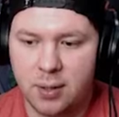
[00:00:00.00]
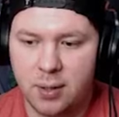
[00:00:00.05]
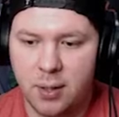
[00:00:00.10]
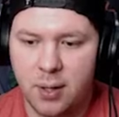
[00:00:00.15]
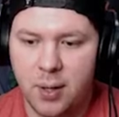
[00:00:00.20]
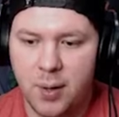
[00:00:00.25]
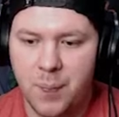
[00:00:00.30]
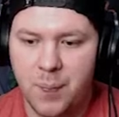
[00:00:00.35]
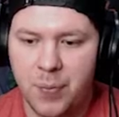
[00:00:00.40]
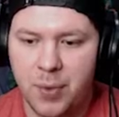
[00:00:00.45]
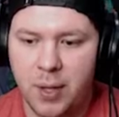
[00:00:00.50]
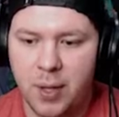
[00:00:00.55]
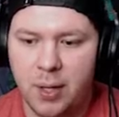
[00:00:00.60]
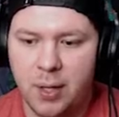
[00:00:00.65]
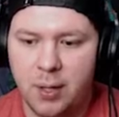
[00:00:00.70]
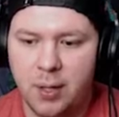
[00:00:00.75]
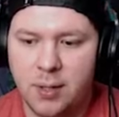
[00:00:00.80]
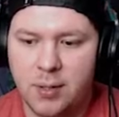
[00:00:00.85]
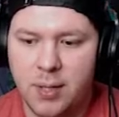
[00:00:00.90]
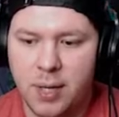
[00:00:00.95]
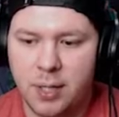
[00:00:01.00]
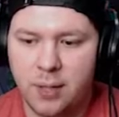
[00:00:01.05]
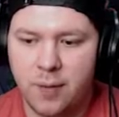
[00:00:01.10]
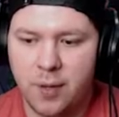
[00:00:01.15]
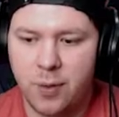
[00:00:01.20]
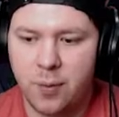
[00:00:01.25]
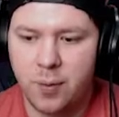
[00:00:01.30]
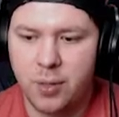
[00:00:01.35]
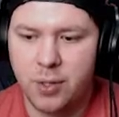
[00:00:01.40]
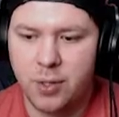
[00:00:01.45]
Let's
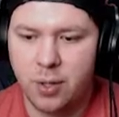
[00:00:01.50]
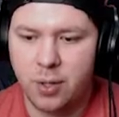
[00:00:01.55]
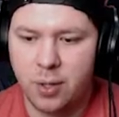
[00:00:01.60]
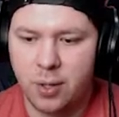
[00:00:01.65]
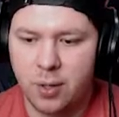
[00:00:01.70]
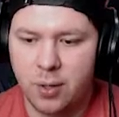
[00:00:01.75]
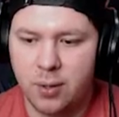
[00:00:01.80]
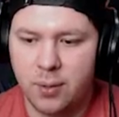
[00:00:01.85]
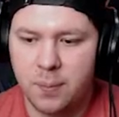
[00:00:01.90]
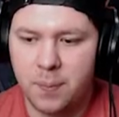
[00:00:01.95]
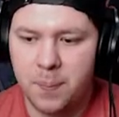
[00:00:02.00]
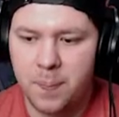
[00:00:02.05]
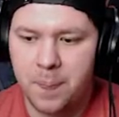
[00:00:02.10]
activate the return.